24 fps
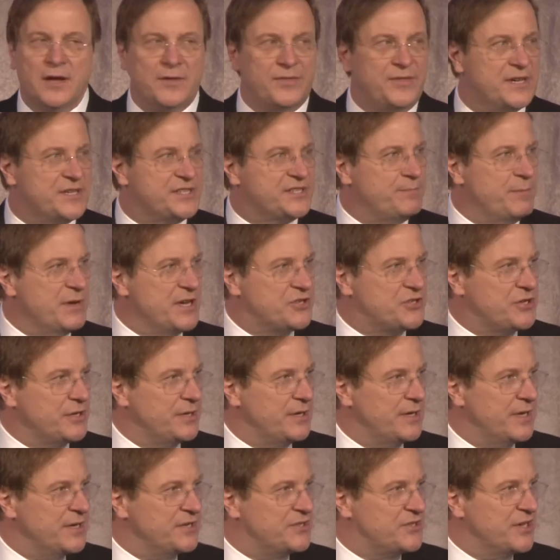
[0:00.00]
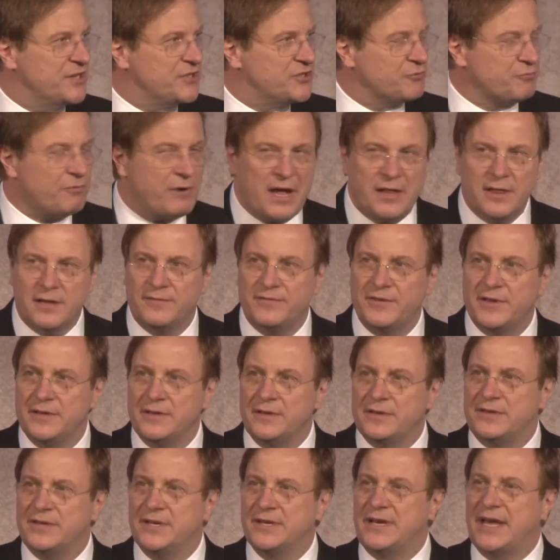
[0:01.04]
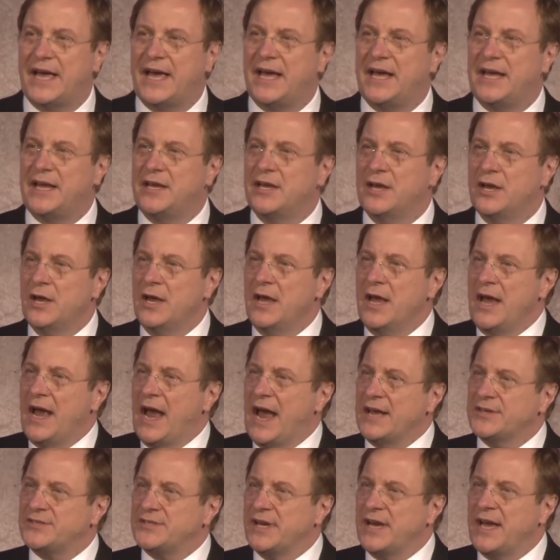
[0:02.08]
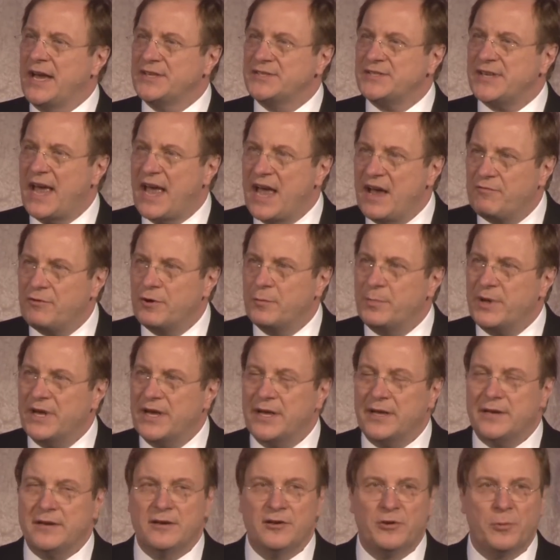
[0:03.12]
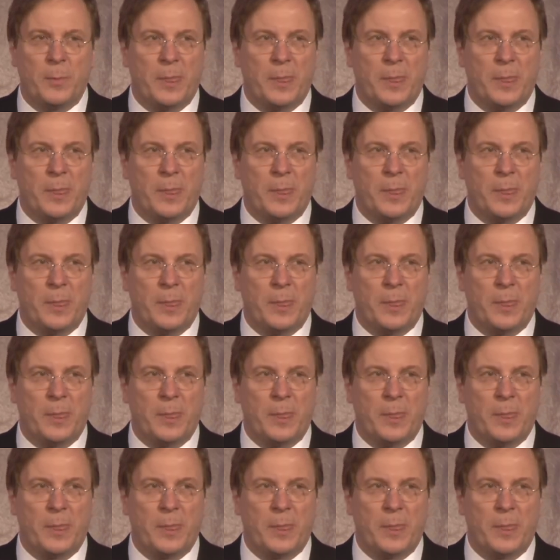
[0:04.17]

this mission is as relevant today as it has ever been,